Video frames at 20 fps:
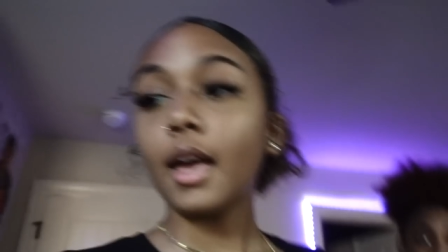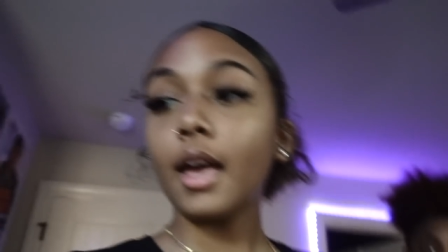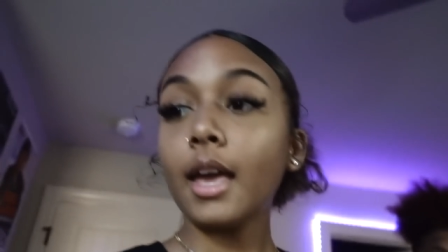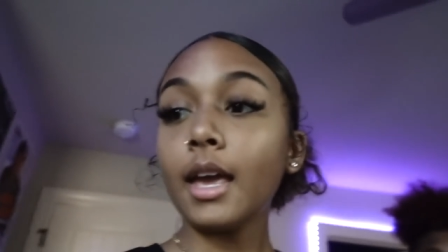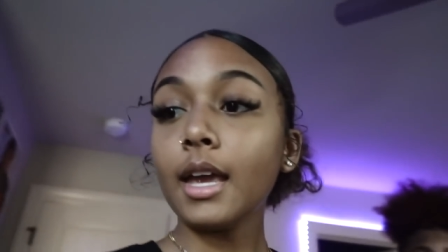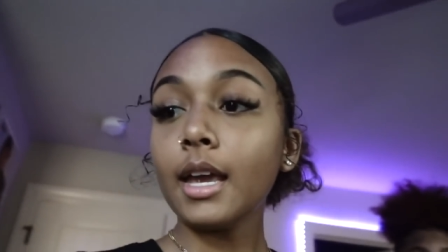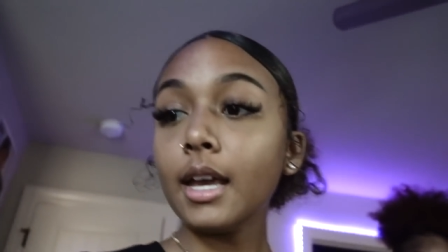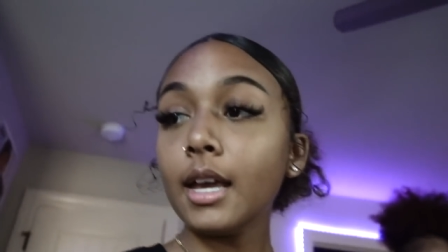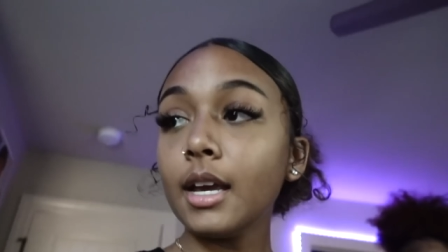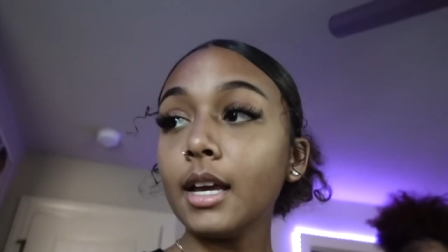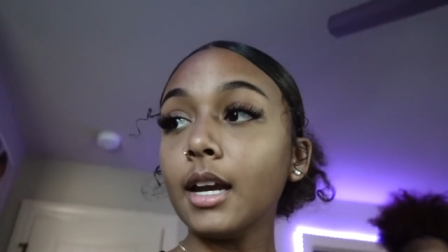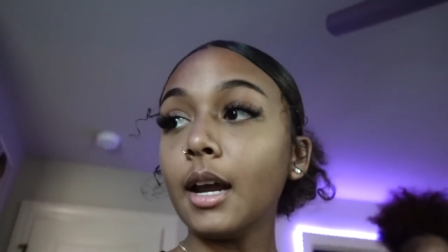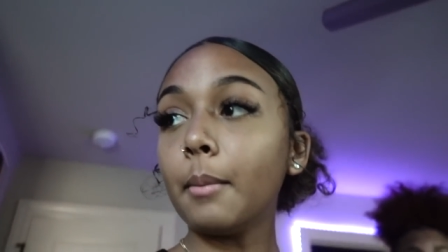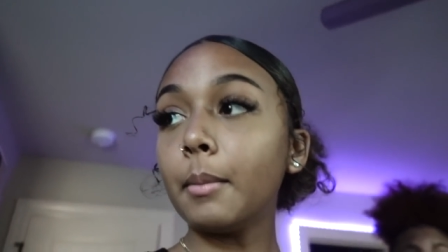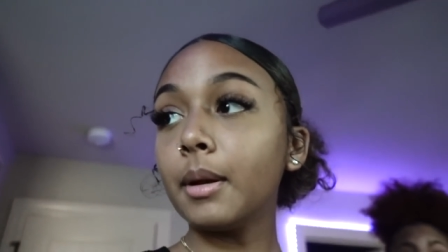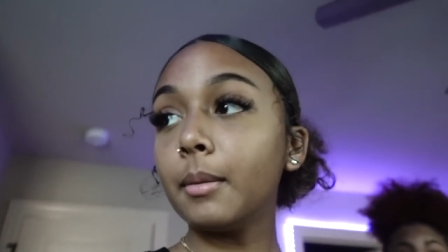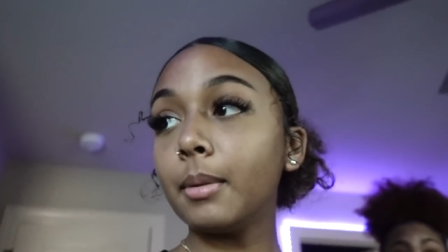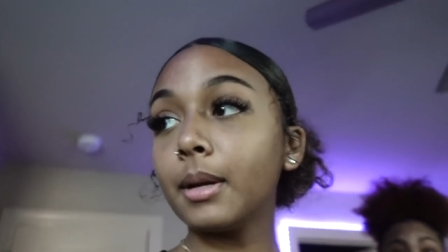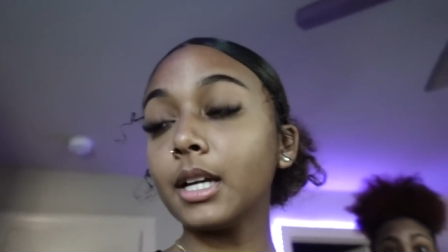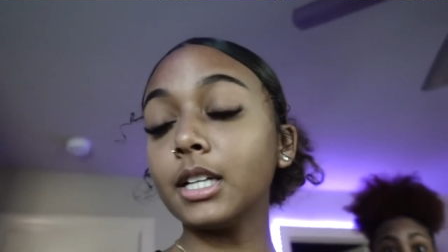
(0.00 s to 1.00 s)
And I'm
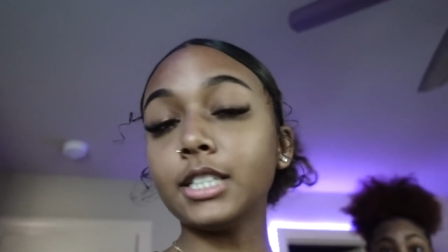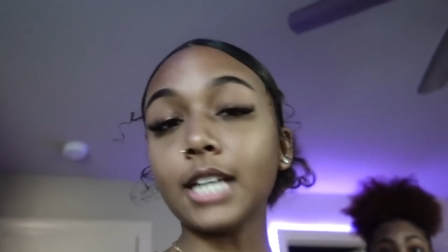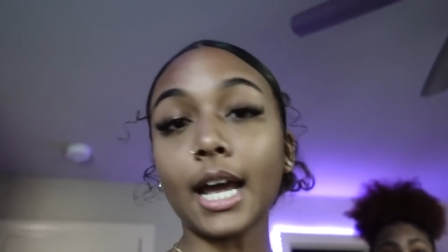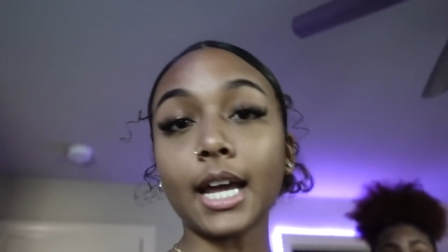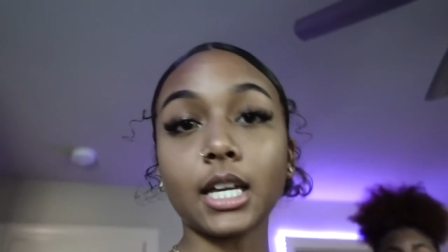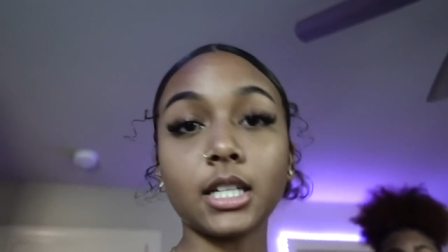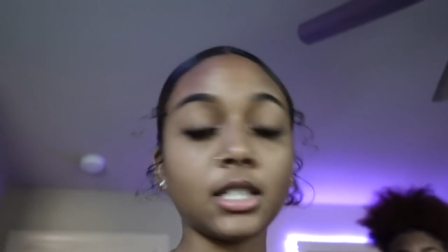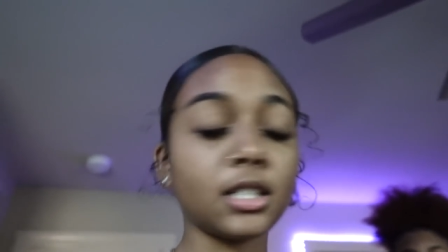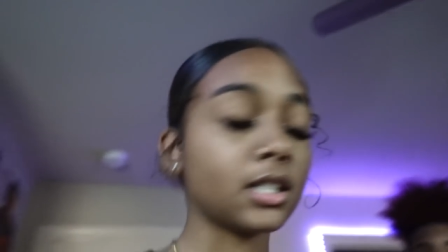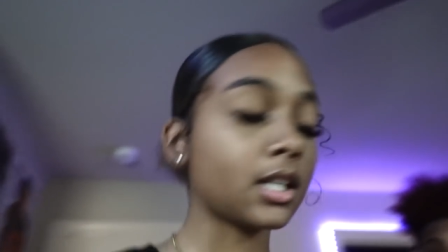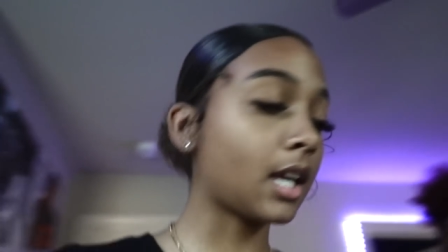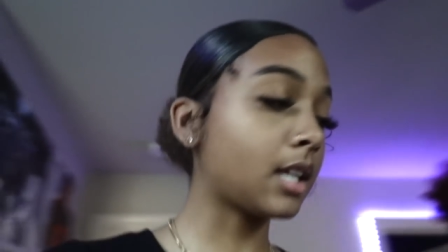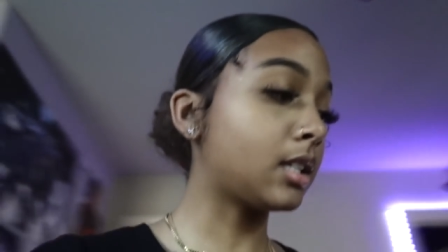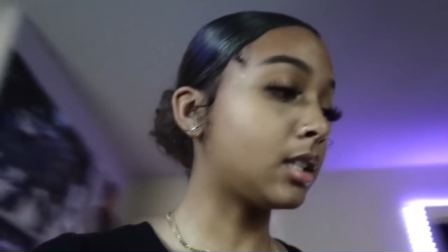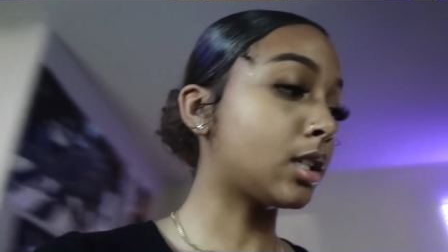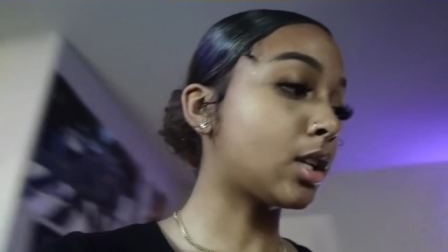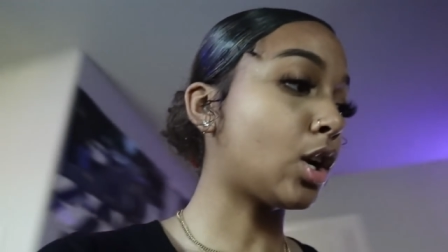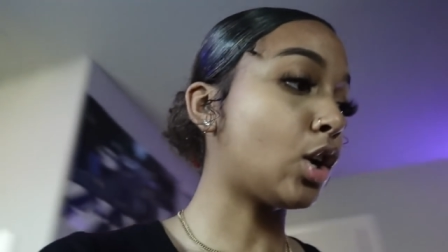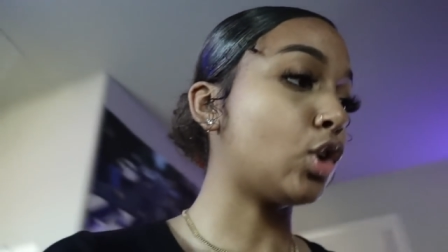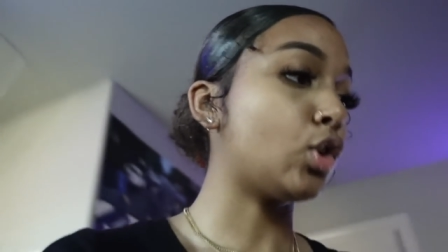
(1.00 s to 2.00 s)
gonna bring a jacket just in case
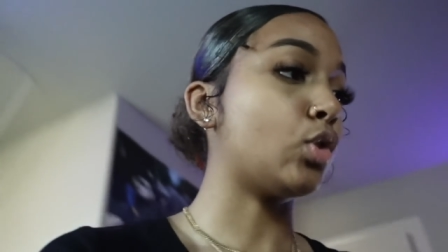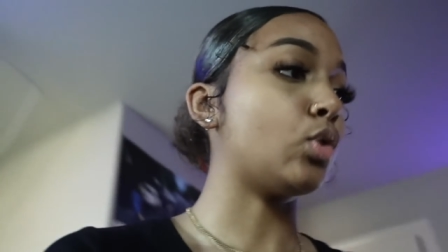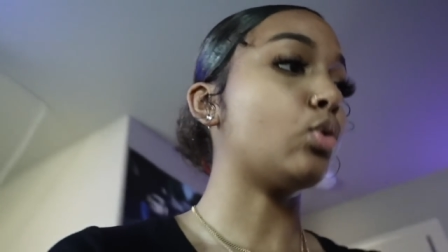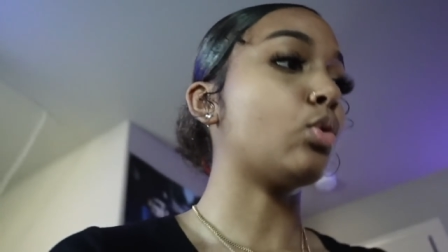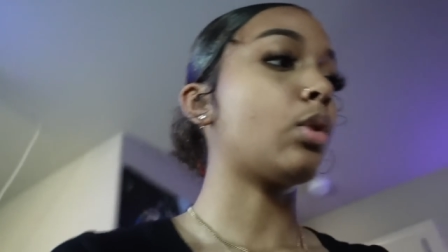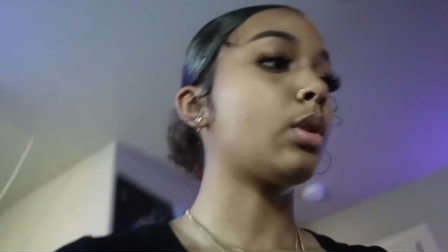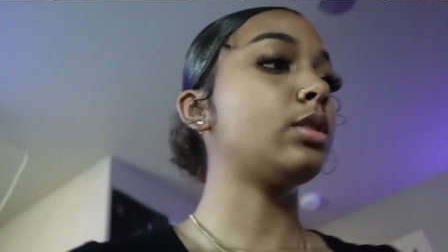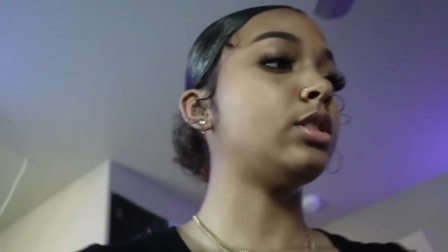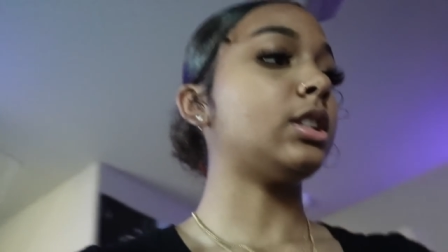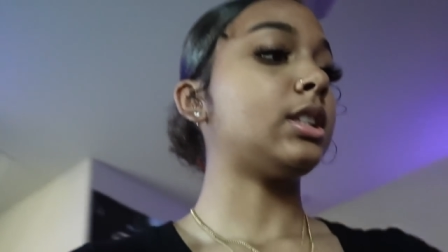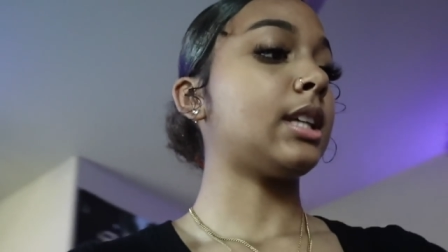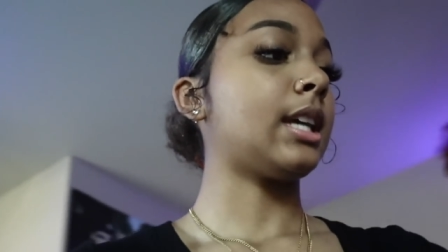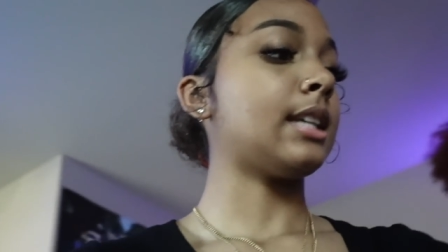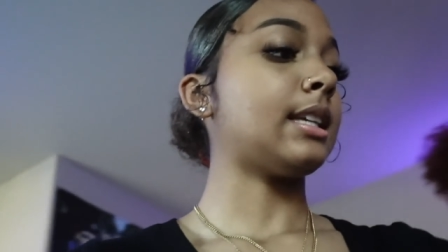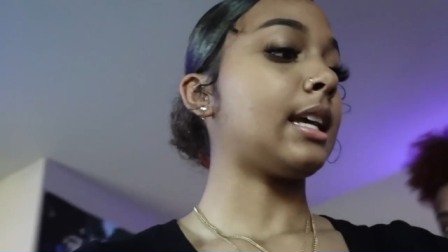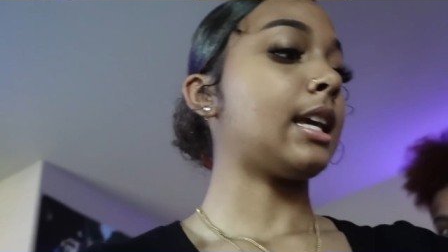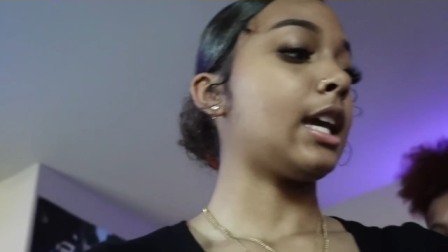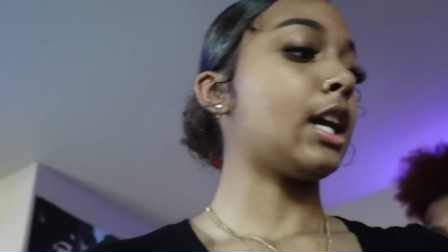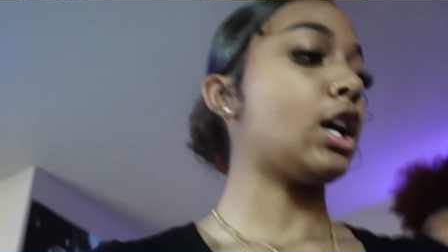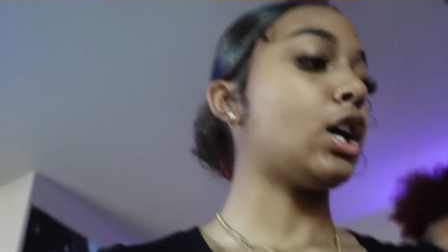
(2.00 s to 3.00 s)
it's cold. Just in case
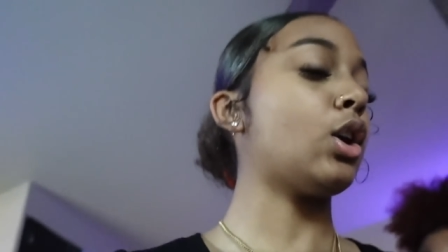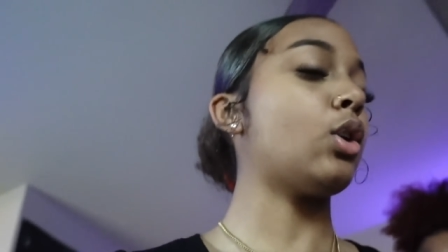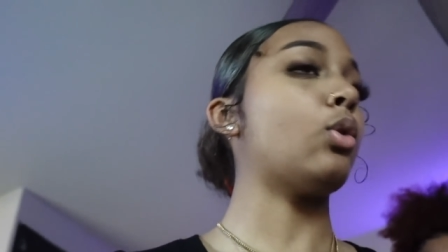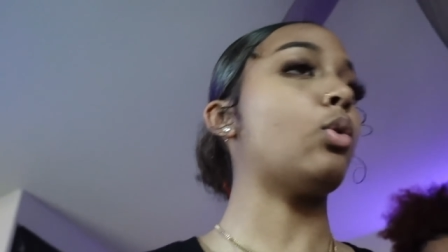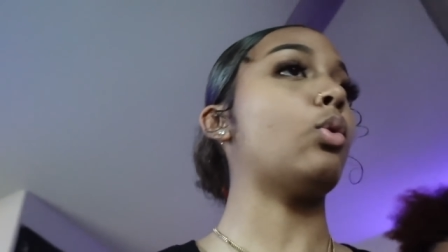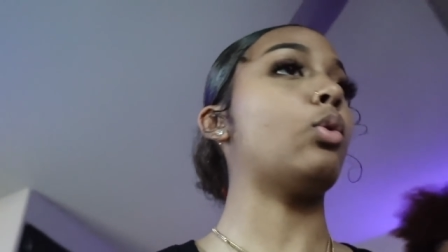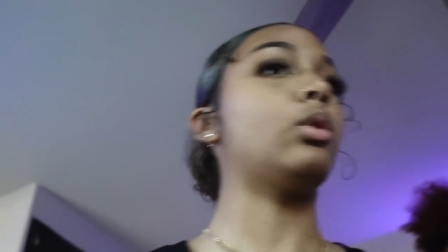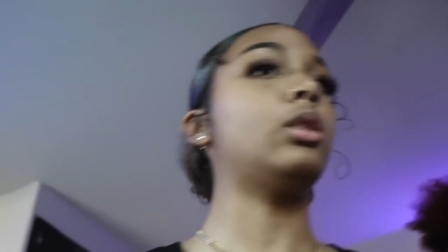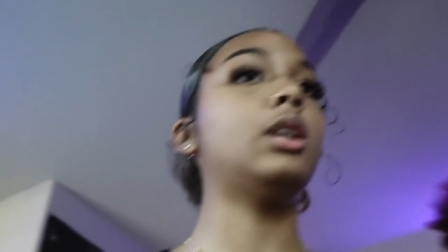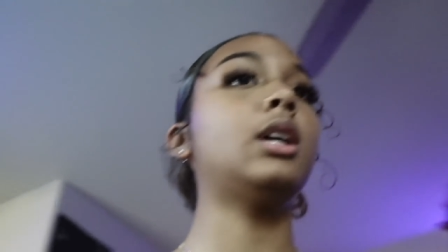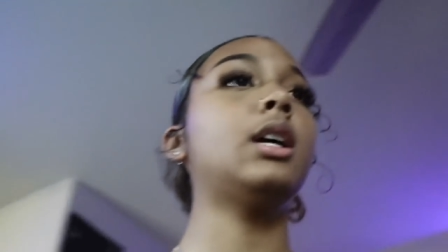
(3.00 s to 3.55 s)
I get cold.